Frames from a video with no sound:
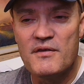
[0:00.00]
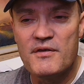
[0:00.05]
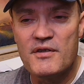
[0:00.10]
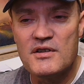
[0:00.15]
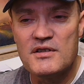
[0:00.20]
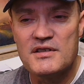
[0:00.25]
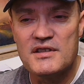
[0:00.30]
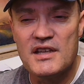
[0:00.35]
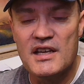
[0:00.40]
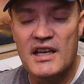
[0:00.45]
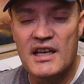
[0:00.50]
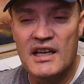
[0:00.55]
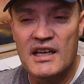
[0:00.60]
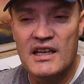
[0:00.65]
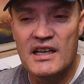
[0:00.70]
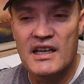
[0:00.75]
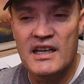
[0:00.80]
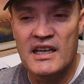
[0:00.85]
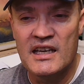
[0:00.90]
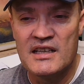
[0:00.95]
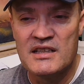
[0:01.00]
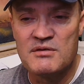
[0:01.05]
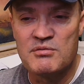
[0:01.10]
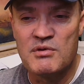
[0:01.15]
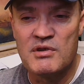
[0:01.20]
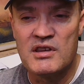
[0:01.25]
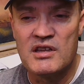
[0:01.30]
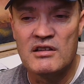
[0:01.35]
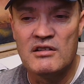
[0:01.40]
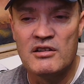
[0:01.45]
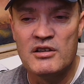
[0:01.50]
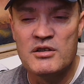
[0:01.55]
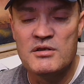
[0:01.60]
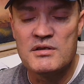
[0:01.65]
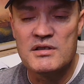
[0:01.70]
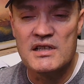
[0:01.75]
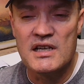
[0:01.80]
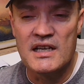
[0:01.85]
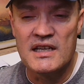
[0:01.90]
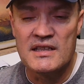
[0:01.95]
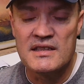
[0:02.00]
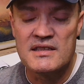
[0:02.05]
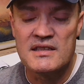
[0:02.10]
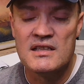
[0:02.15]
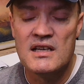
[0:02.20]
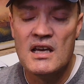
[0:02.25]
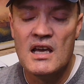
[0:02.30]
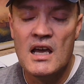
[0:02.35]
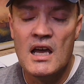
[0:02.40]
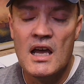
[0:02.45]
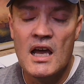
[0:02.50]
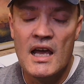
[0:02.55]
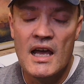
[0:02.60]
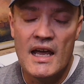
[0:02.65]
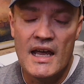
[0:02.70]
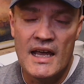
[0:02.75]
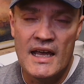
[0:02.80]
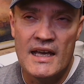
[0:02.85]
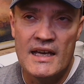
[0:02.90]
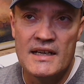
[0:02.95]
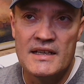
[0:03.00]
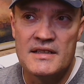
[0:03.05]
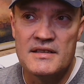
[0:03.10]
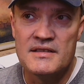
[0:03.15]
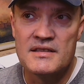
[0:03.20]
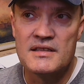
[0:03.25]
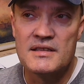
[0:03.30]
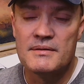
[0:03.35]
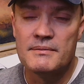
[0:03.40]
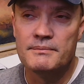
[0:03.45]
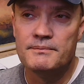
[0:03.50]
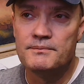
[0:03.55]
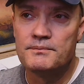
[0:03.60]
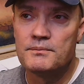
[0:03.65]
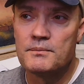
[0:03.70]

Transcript: first thing is with the looseness is